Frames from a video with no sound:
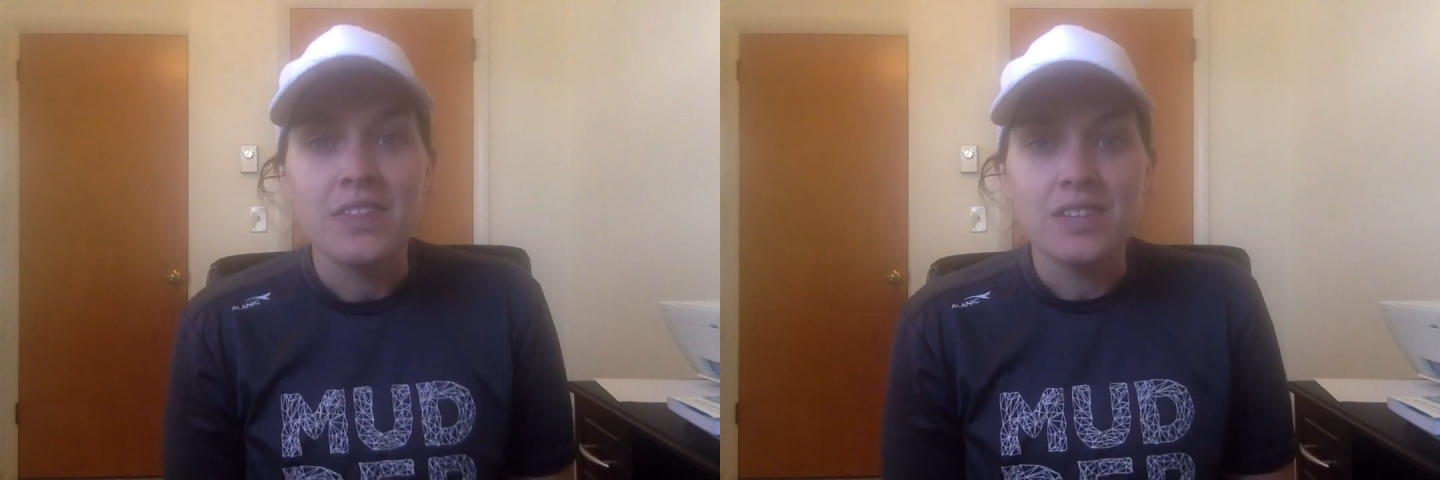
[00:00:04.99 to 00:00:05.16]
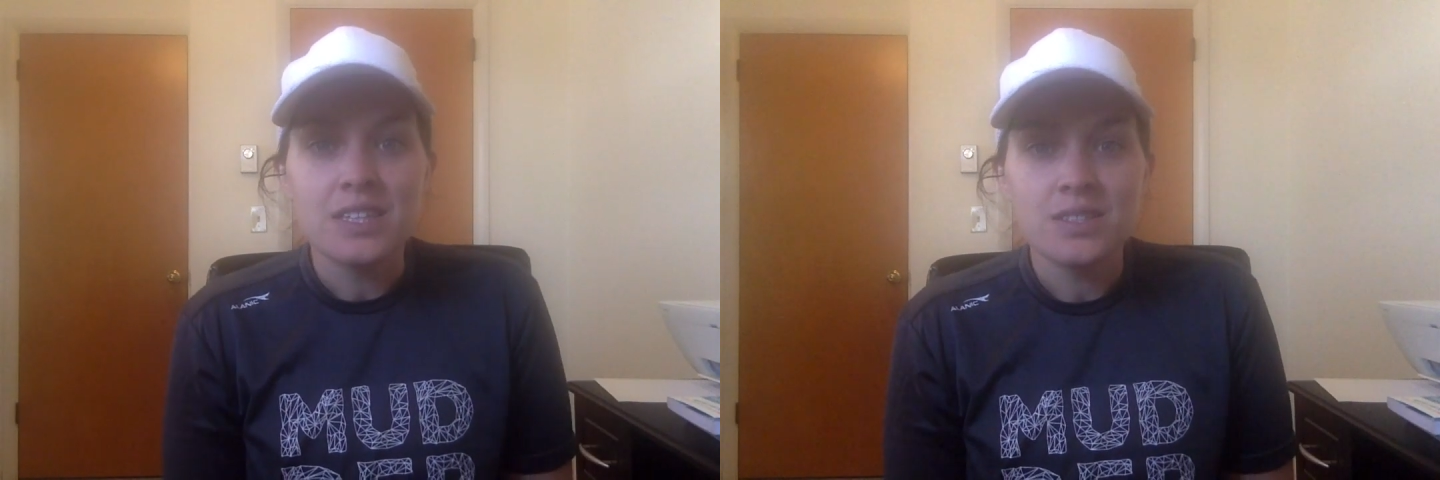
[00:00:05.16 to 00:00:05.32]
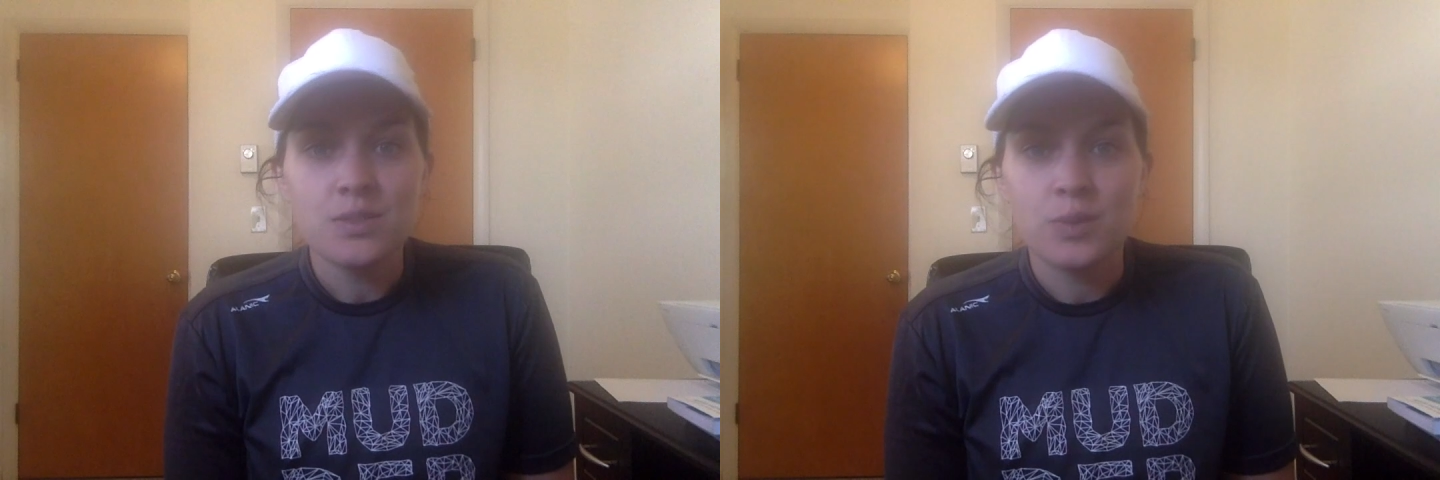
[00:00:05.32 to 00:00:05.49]

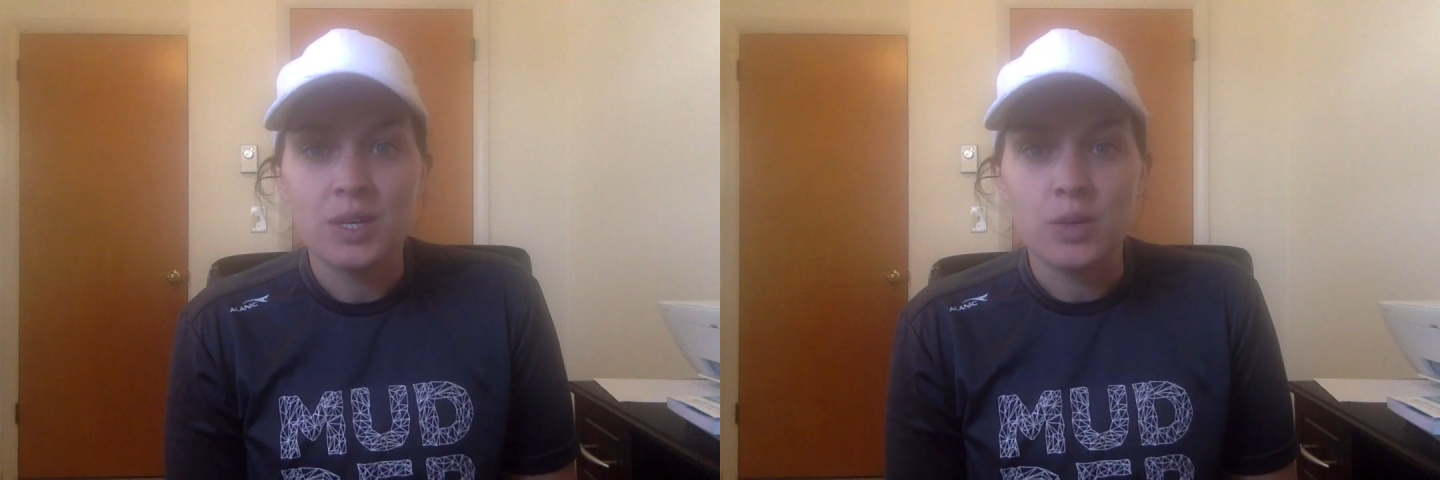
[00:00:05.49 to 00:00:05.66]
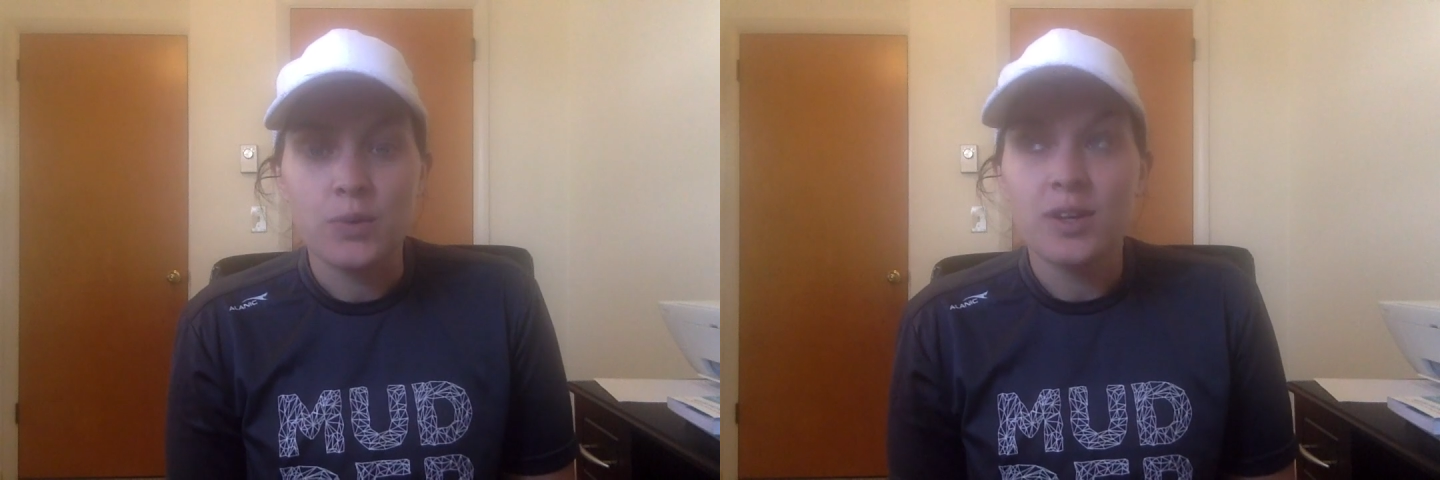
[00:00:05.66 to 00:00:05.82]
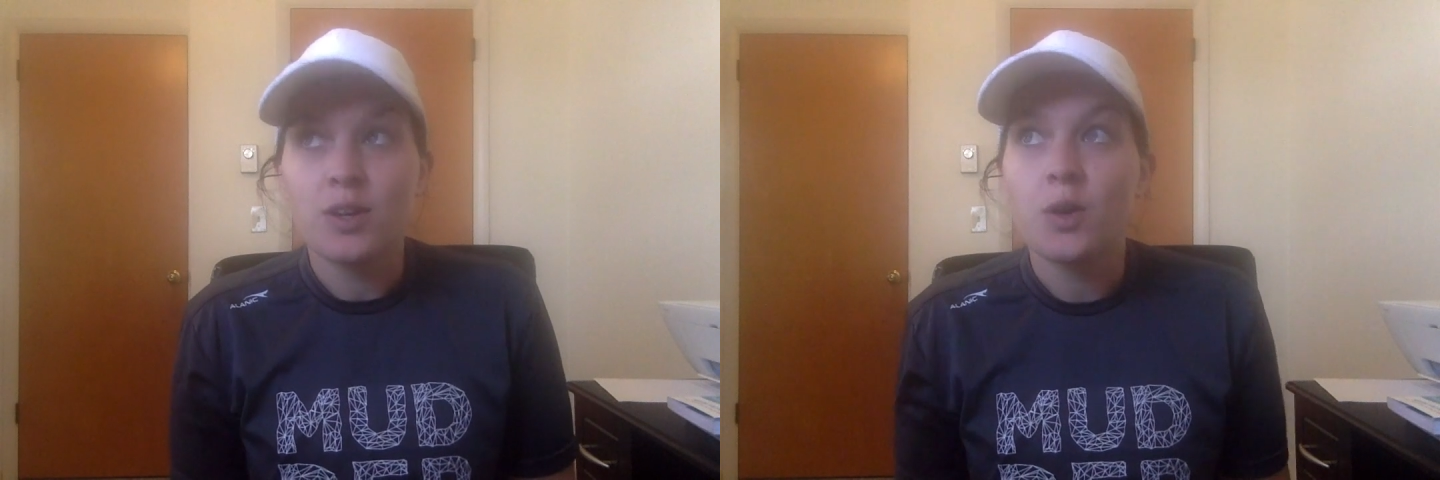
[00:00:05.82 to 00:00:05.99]
This week
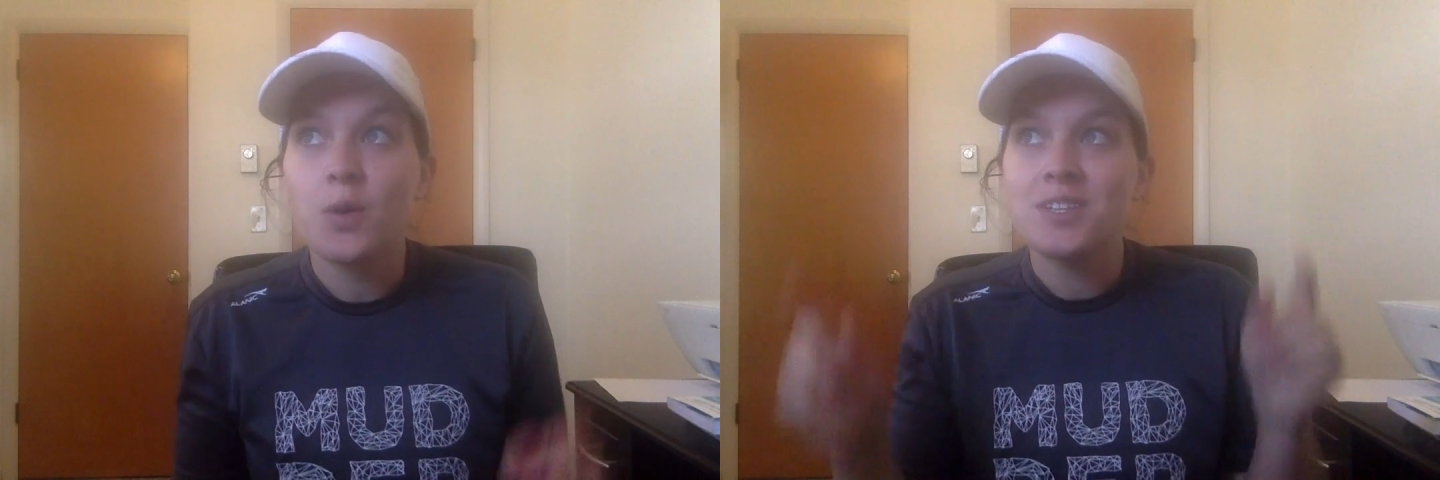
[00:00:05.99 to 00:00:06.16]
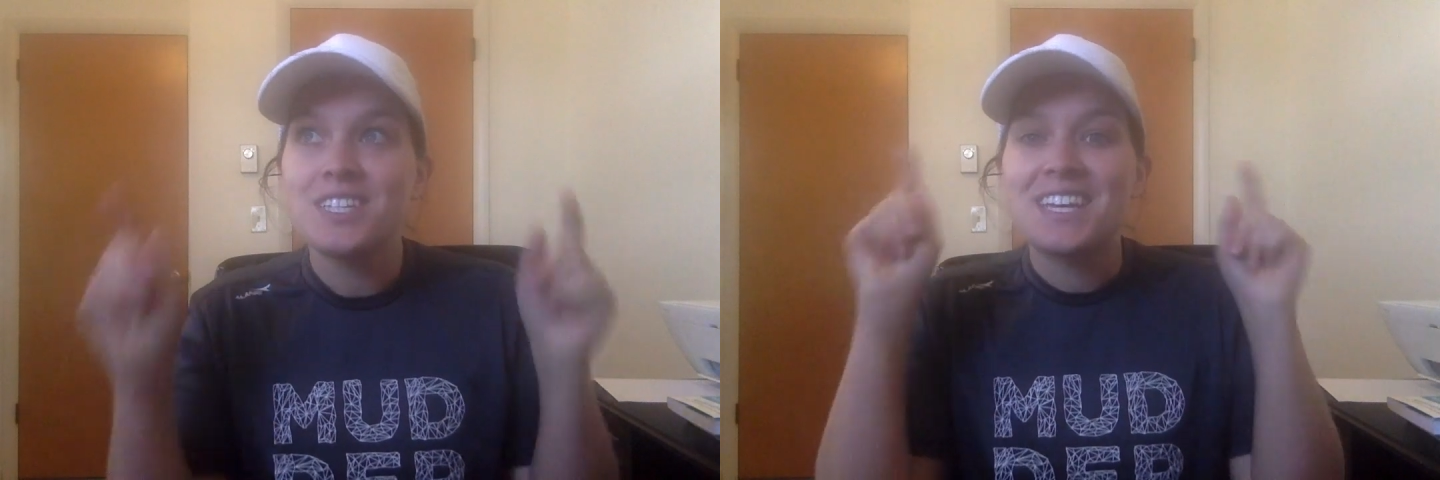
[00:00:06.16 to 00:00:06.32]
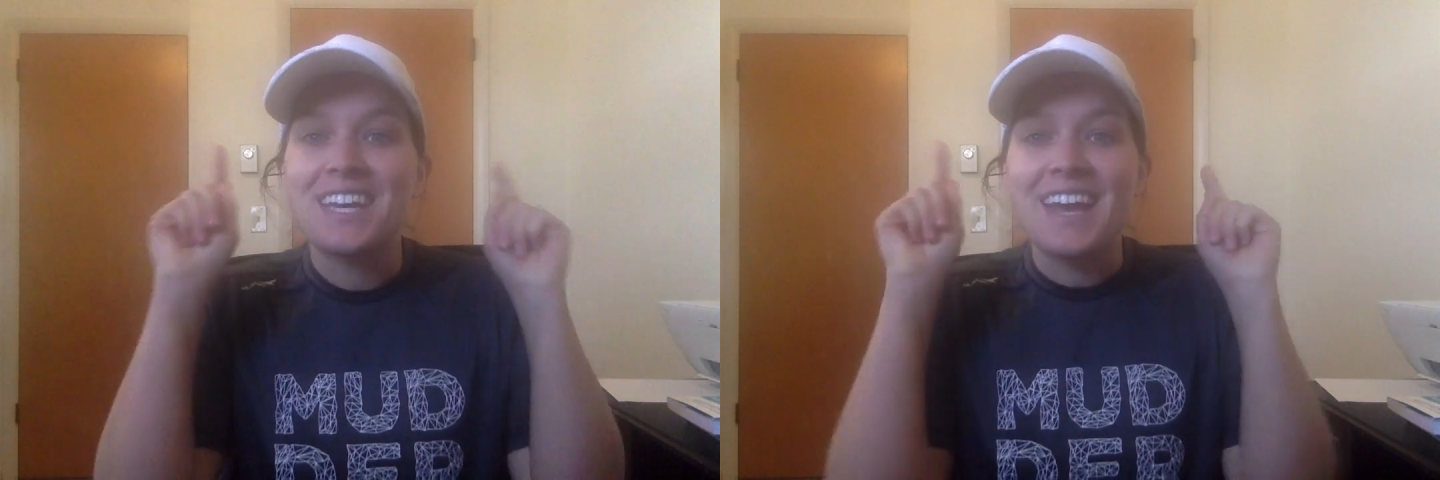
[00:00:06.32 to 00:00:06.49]
we are going
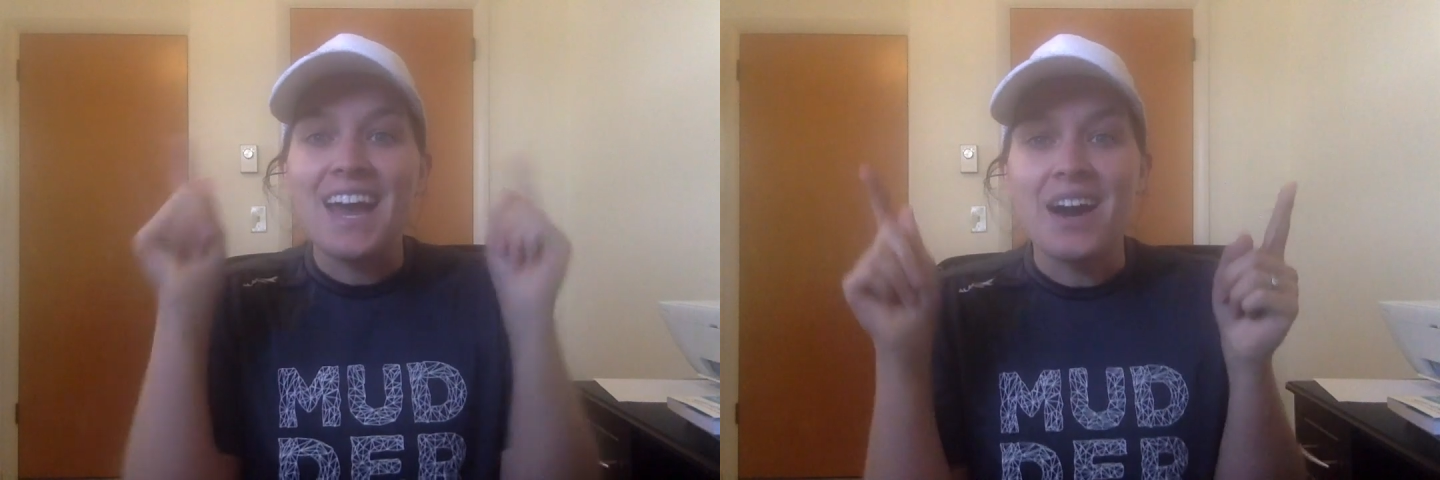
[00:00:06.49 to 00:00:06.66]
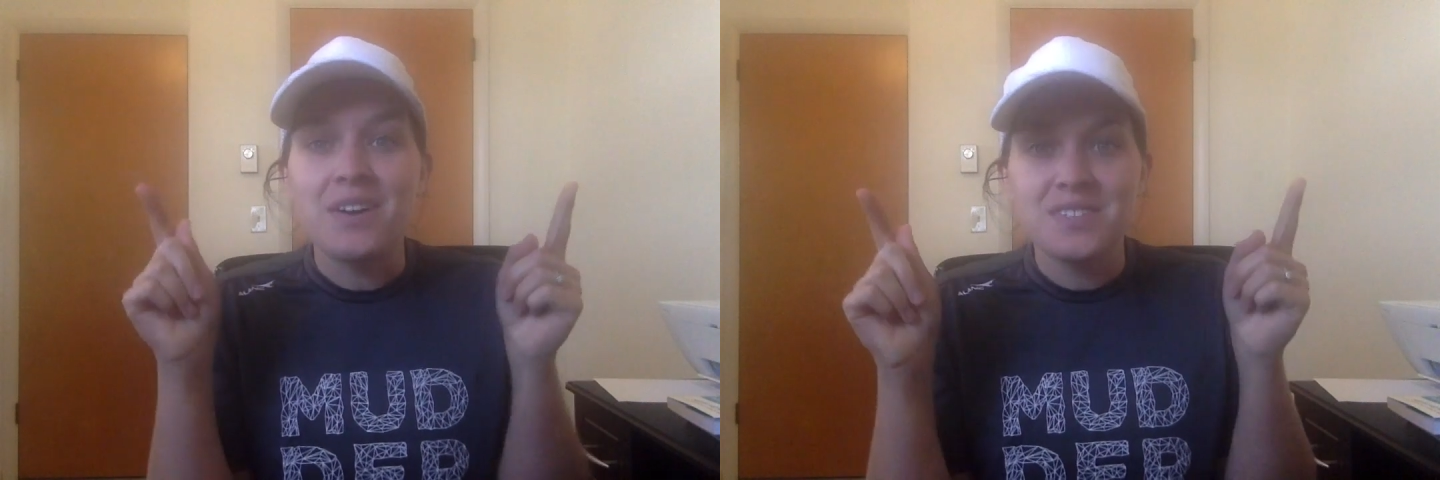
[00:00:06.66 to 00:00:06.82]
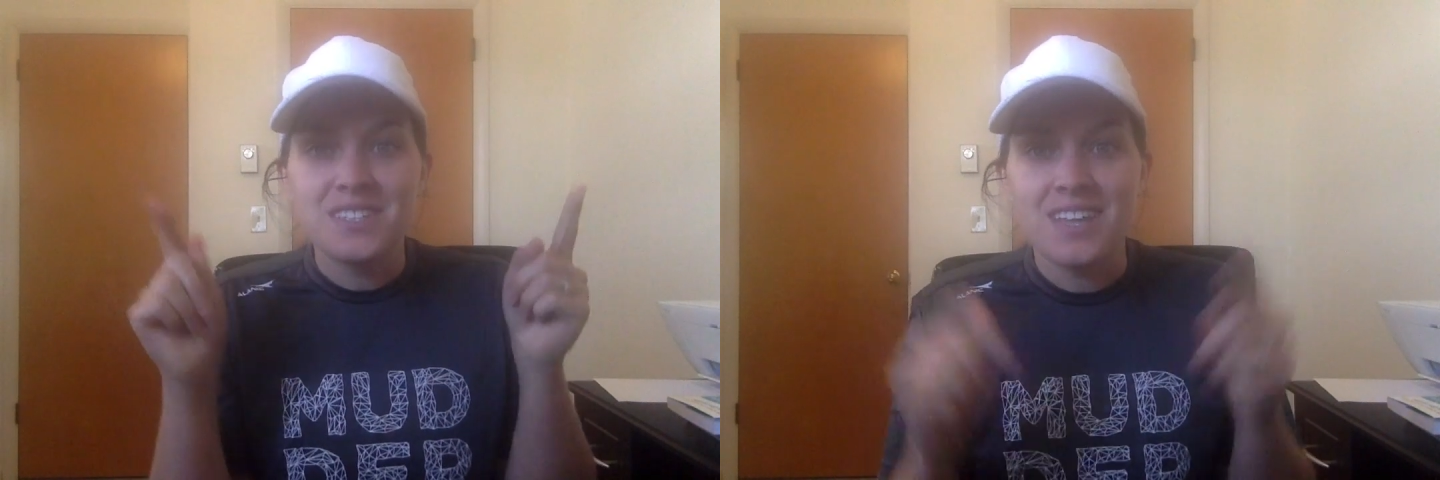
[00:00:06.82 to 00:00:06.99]
to get
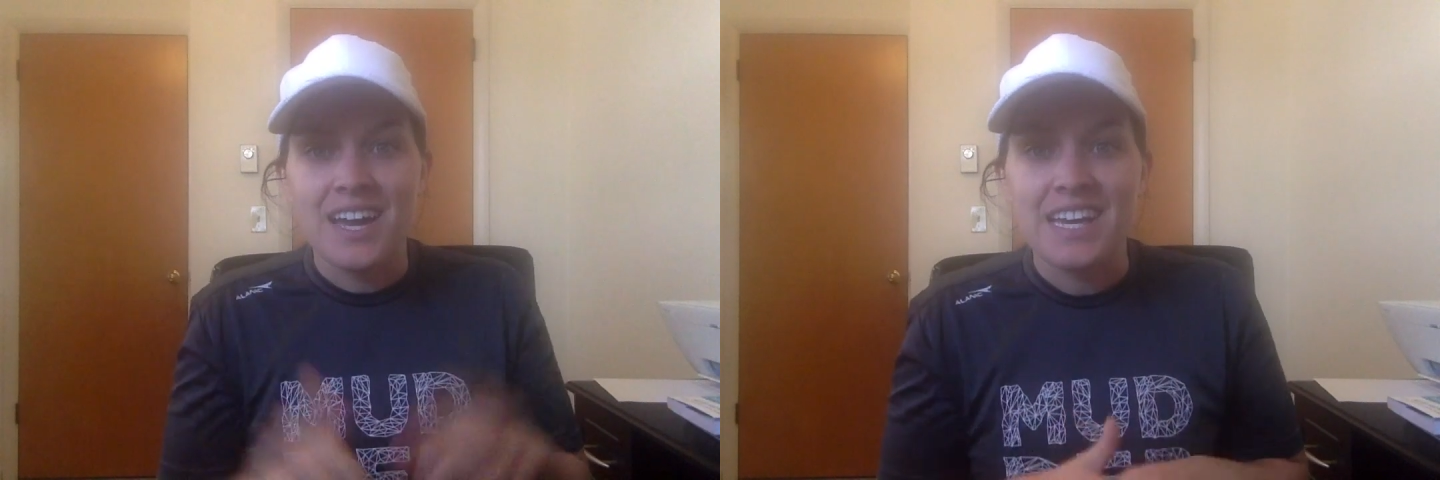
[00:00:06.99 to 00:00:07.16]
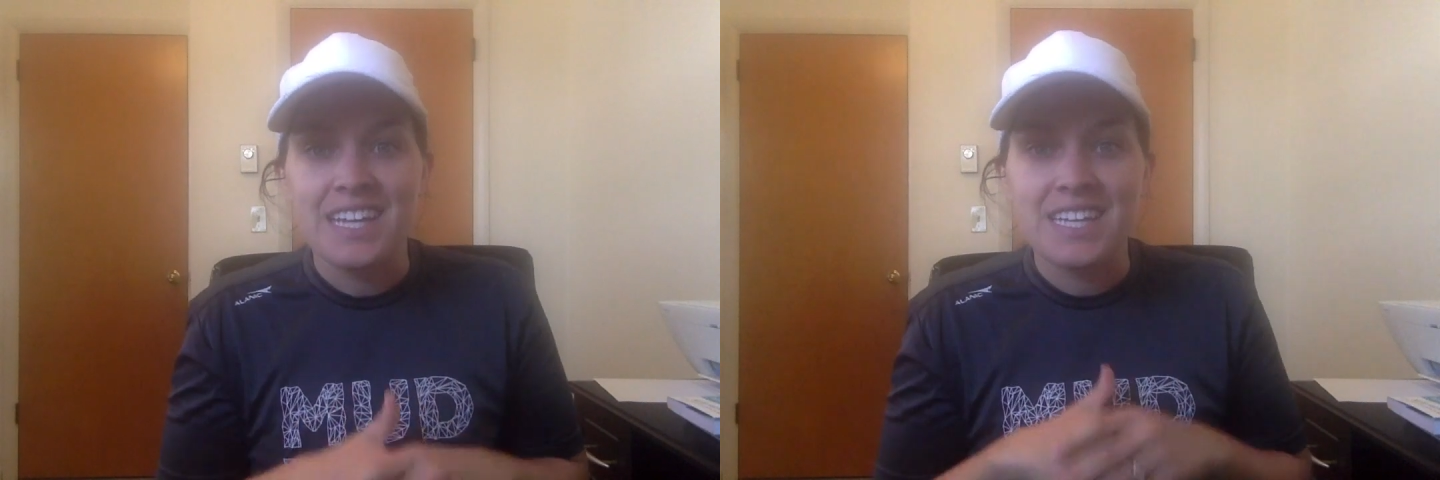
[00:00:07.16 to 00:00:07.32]
outside.